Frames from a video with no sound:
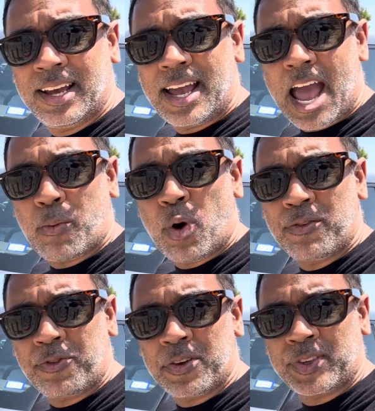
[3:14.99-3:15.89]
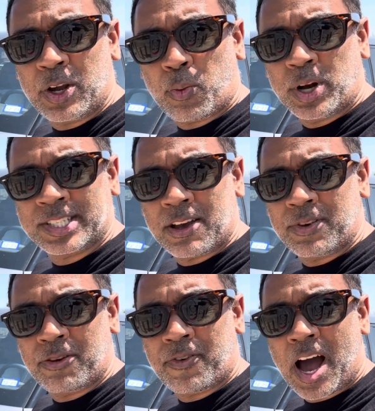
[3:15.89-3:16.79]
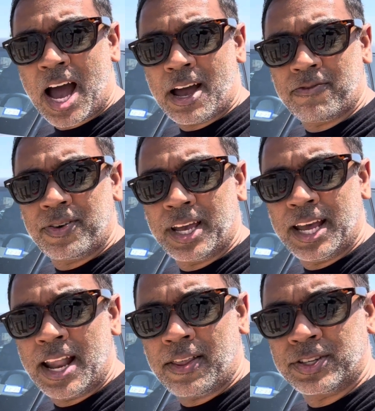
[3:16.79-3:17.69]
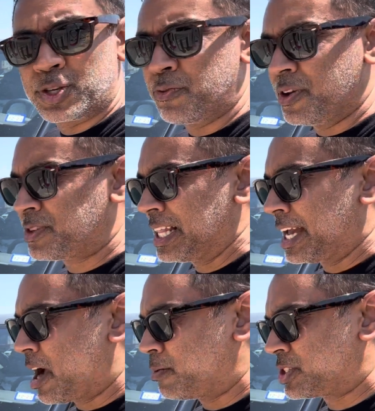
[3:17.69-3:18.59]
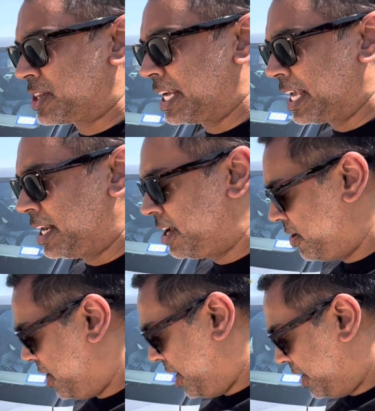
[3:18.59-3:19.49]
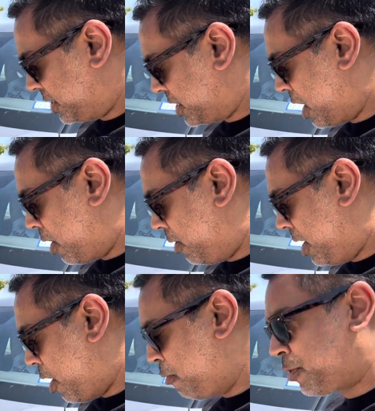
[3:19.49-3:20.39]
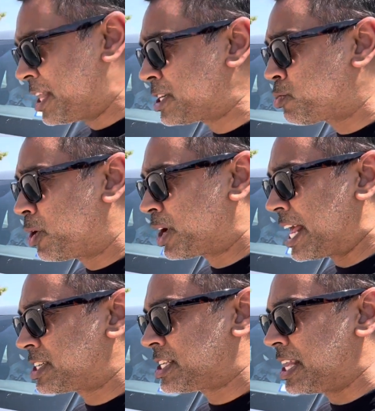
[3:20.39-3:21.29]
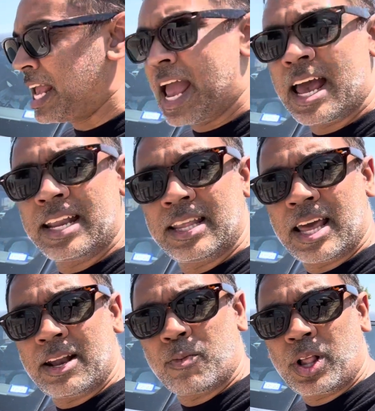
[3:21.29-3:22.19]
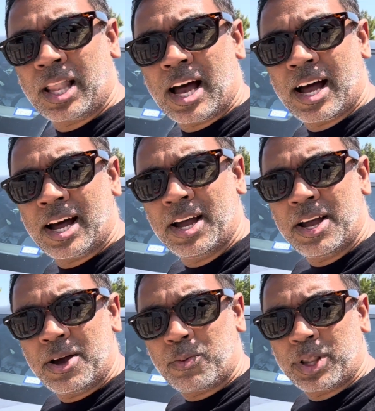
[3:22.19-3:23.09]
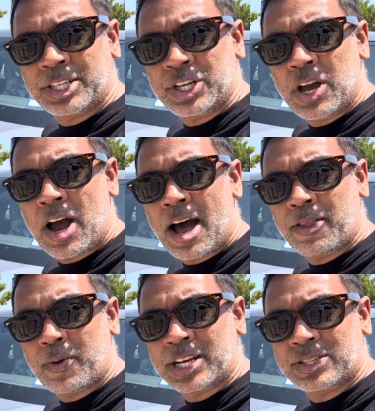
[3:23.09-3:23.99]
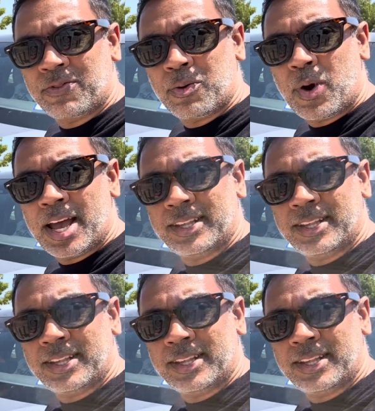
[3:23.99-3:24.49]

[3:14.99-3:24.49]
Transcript: at 150 or 175 and not the 250 like I was thinking. So hopefully this one will get us to the end, and then we'll let you know how the rest of it went.